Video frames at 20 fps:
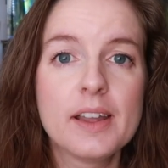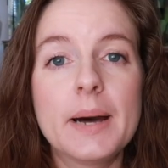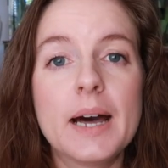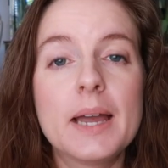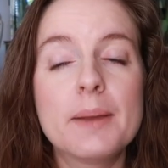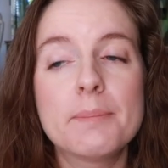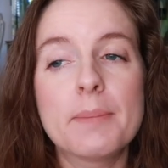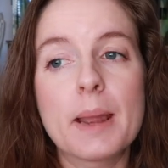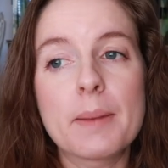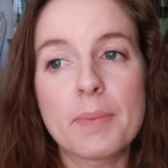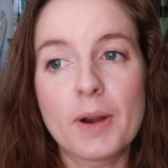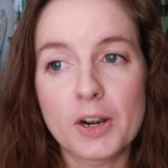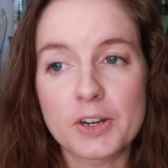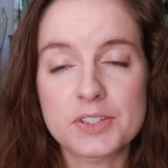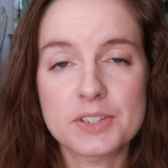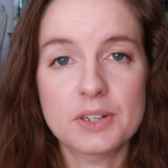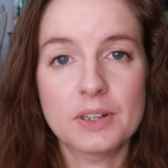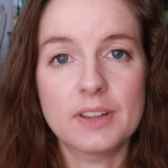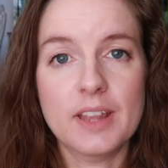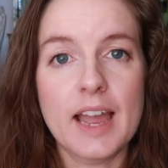But my
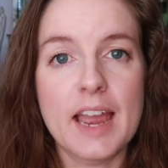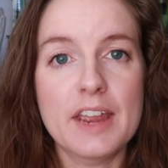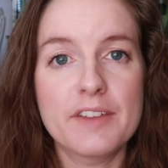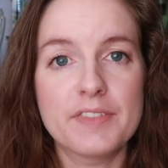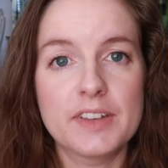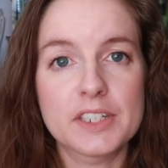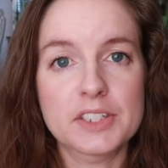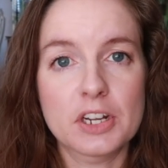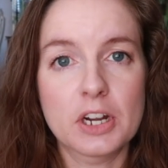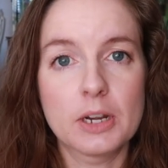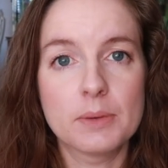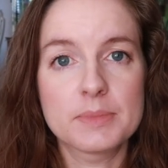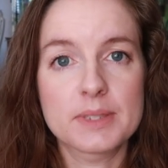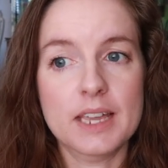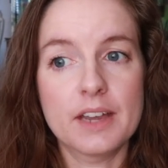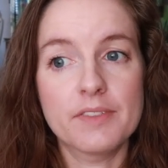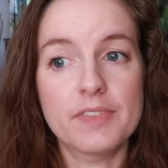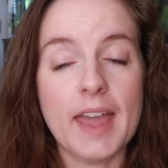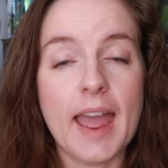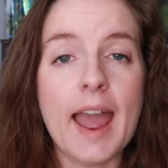personal life in terms
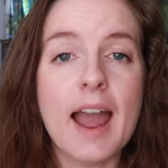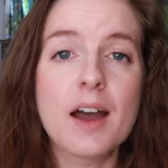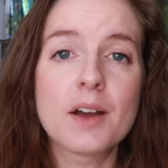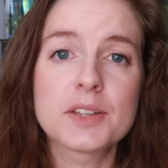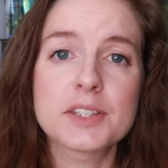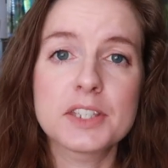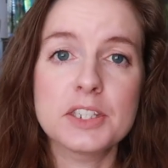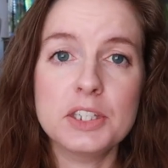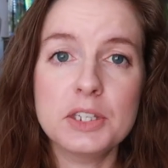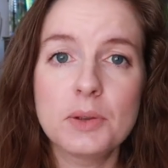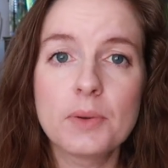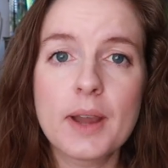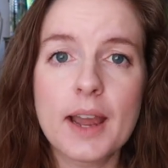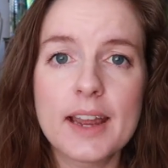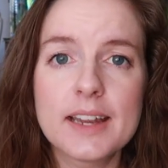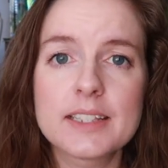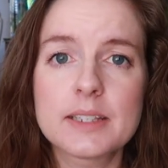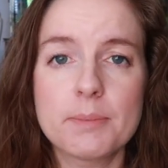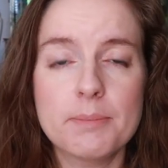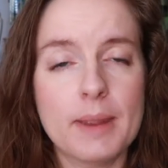of the house, you
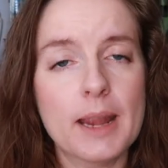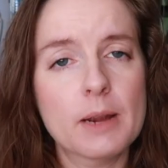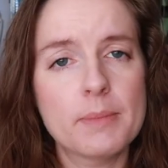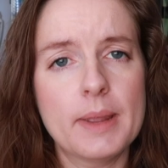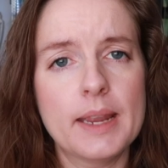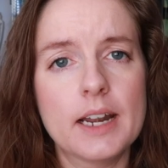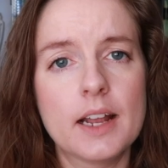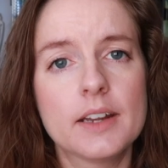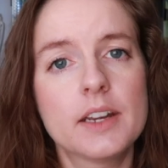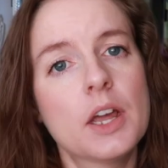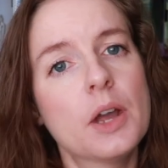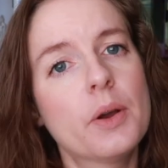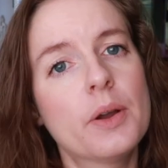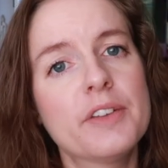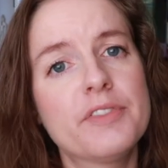guys may or may not know.